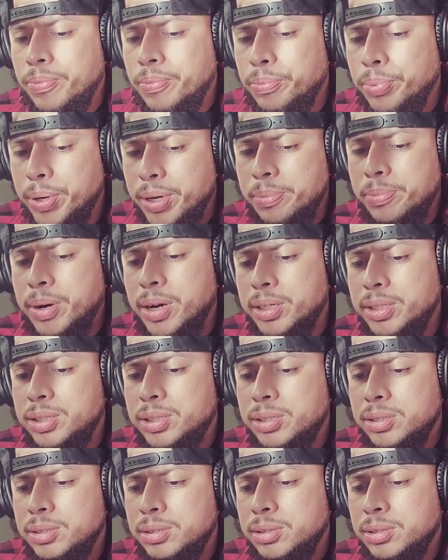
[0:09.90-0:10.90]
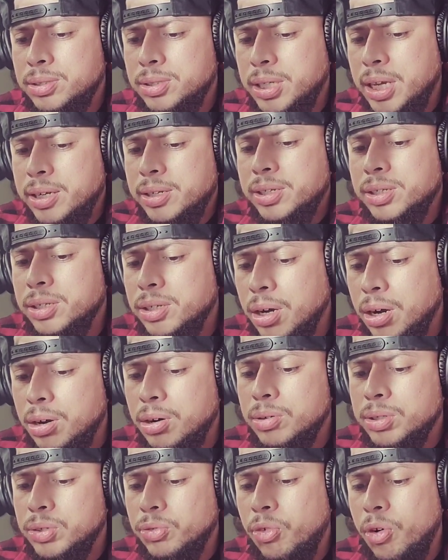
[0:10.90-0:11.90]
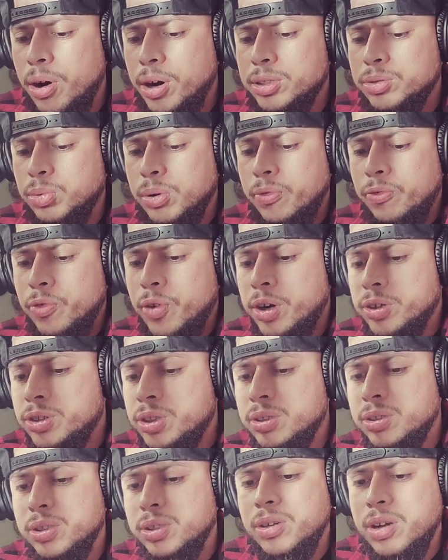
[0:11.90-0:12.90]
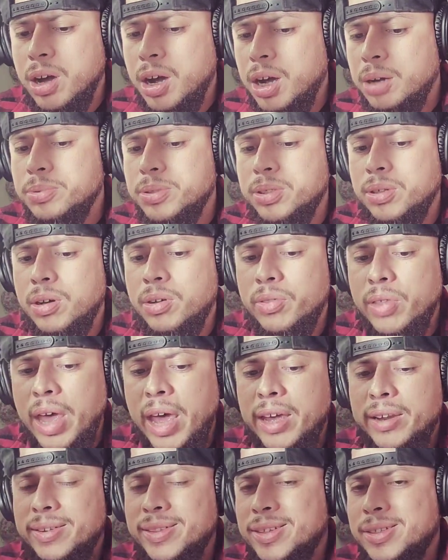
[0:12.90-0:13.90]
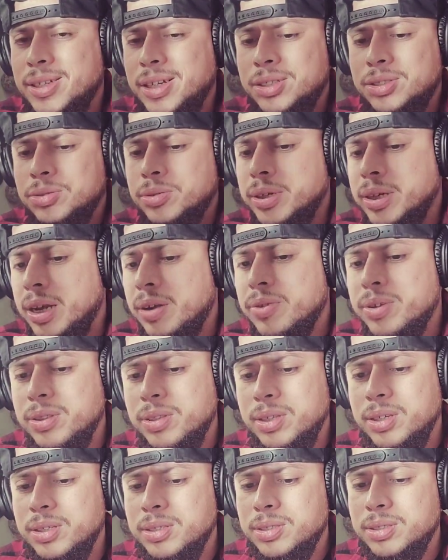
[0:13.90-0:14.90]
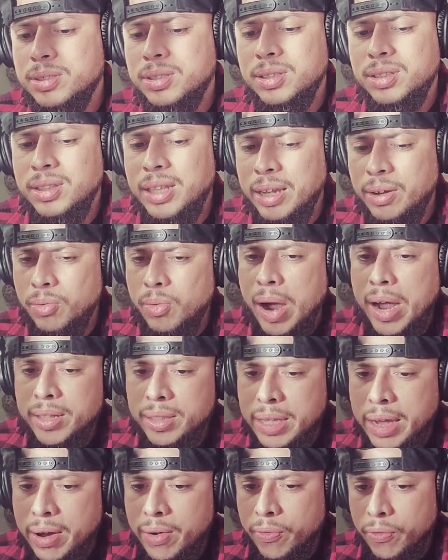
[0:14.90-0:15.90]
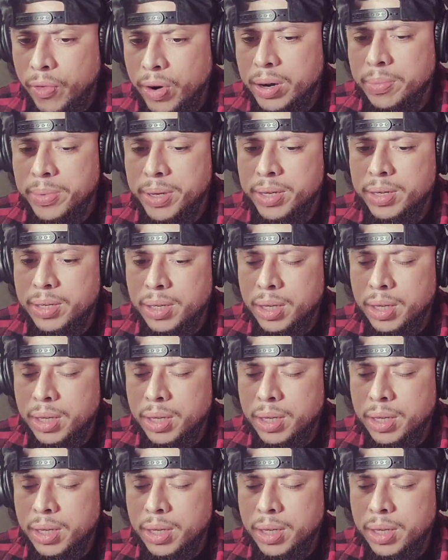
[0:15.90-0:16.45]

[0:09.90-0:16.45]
pretty much set to go as far as what functions and knobs and all that and the touchscreen. Everything is like right there in front of me.